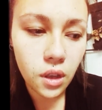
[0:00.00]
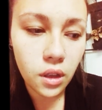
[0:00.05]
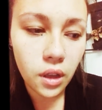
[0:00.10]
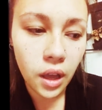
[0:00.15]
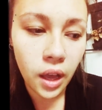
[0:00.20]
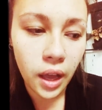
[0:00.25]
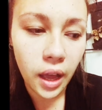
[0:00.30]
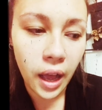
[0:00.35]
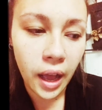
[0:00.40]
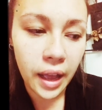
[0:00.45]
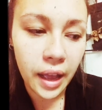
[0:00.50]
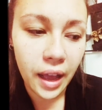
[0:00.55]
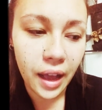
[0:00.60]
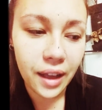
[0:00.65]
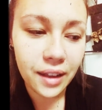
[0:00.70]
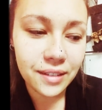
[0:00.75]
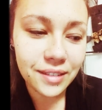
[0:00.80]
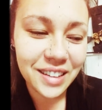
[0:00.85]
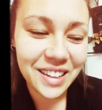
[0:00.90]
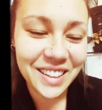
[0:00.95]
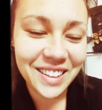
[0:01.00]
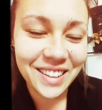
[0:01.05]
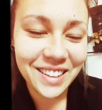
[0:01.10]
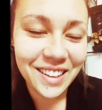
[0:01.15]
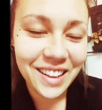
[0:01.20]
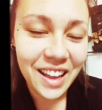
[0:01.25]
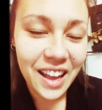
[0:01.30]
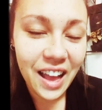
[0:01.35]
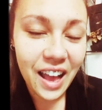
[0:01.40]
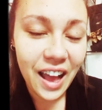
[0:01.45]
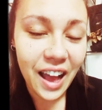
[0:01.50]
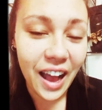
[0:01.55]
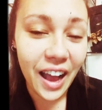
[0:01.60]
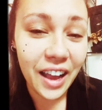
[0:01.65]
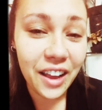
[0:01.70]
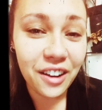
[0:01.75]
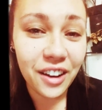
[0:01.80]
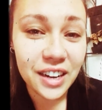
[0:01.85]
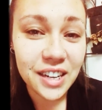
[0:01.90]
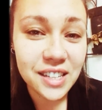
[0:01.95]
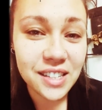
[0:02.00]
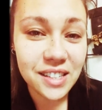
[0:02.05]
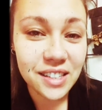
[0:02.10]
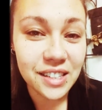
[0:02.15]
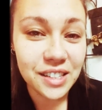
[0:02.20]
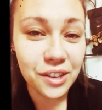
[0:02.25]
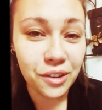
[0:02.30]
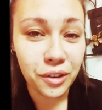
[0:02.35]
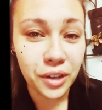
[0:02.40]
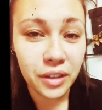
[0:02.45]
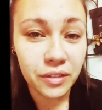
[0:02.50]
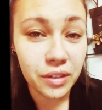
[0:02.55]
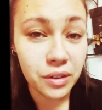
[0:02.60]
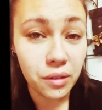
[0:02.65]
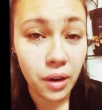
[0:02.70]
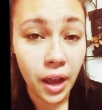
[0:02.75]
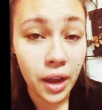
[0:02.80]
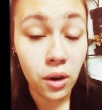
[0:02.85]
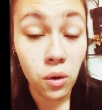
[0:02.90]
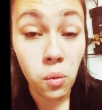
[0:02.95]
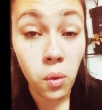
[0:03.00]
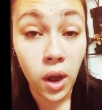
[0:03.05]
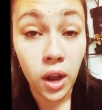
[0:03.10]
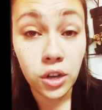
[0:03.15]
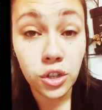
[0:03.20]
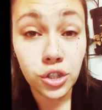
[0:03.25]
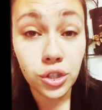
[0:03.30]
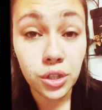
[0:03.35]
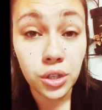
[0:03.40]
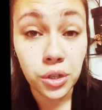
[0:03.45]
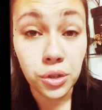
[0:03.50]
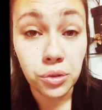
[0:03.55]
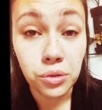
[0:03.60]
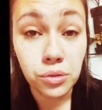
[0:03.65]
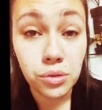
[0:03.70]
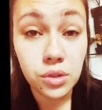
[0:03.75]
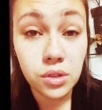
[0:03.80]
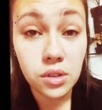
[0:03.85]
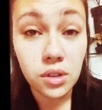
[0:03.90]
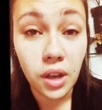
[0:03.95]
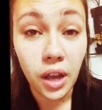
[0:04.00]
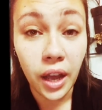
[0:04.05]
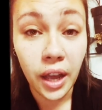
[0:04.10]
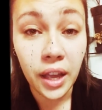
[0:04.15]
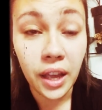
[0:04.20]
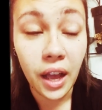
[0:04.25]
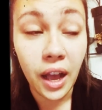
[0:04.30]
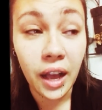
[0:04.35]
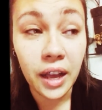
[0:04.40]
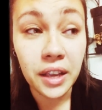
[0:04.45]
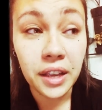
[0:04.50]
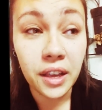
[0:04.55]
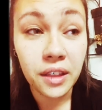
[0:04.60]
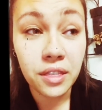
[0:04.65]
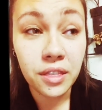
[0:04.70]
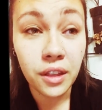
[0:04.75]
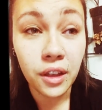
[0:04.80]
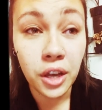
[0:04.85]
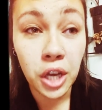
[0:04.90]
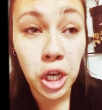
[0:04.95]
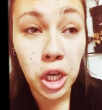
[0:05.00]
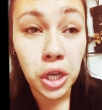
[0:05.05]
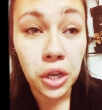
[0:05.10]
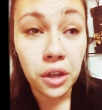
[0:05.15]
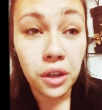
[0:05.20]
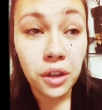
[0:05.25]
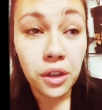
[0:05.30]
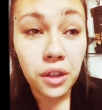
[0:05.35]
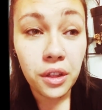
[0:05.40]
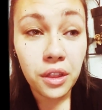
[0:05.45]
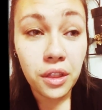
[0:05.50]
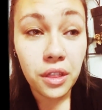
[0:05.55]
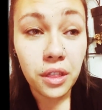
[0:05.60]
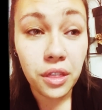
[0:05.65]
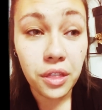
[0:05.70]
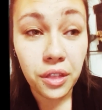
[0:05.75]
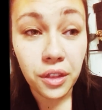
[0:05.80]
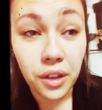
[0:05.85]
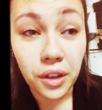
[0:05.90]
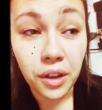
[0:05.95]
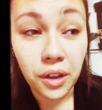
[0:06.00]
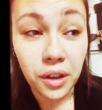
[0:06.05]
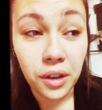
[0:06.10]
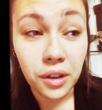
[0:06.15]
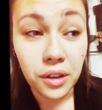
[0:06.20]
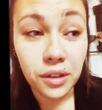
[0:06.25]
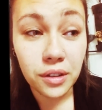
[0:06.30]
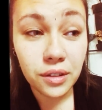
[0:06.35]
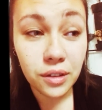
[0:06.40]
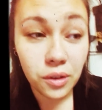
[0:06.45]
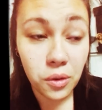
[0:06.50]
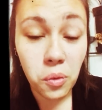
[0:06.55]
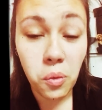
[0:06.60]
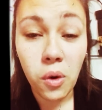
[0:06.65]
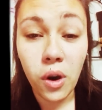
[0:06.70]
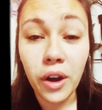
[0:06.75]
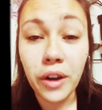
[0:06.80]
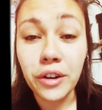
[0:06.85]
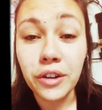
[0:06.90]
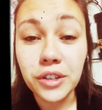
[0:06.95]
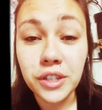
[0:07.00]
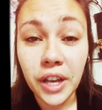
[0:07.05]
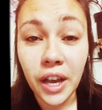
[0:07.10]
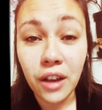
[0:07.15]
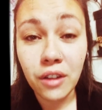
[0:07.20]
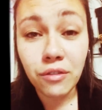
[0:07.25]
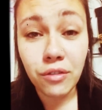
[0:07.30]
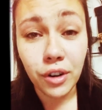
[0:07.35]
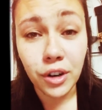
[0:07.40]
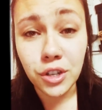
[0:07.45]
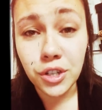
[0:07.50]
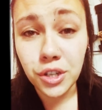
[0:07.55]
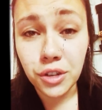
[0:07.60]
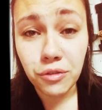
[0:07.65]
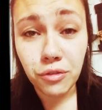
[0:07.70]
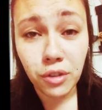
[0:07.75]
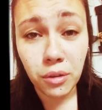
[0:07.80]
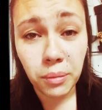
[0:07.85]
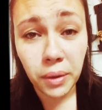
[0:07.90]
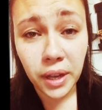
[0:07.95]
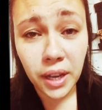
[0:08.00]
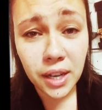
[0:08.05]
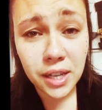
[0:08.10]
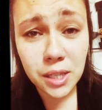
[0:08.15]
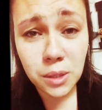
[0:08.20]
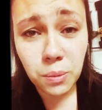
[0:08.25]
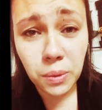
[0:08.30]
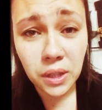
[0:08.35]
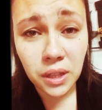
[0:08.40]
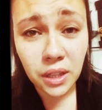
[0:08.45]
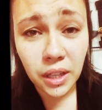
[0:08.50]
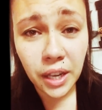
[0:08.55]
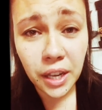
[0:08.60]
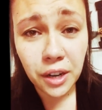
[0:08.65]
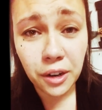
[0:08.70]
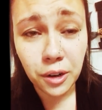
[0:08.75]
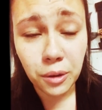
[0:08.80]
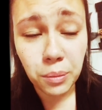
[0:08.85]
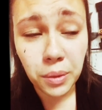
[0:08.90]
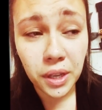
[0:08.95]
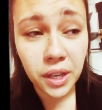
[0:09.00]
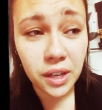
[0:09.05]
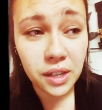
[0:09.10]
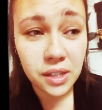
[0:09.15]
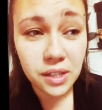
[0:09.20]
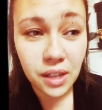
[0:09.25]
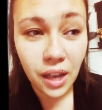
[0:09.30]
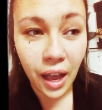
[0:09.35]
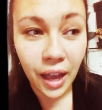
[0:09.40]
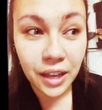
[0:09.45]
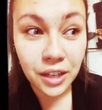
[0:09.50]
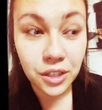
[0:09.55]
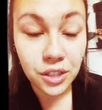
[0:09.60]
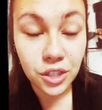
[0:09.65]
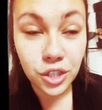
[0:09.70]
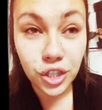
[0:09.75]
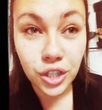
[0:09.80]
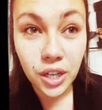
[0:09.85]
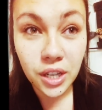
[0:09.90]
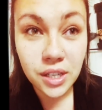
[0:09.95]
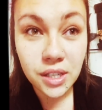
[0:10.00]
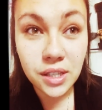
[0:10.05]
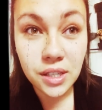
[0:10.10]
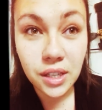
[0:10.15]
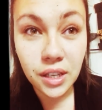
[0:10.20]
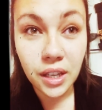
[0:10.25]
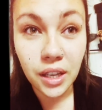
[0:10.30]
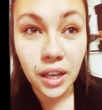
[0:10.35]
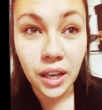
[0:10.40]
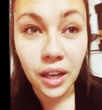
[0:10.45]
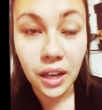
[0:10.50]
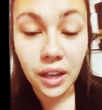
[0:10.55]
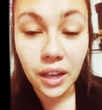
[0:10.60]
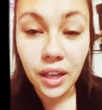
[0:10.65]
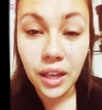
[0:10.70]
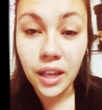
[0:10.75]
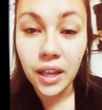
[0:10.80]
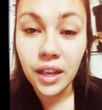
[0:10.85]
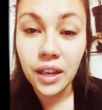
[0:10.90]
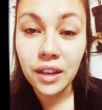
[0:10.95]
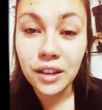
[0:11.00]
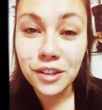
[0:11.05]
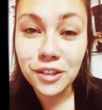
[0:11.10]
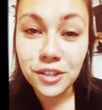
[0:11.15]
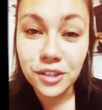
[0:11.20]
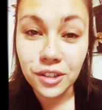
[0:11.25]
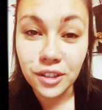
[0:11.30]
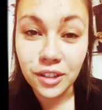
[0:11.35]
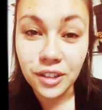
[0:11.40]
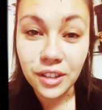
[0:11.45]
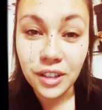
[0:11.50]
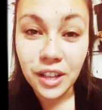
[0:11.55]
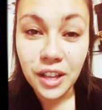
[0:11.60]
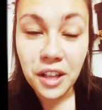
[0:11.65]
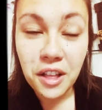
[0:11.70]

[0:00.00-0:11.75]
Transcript: I honestly I don't watch the news. I get the watered down version from my husband later because I just can't handle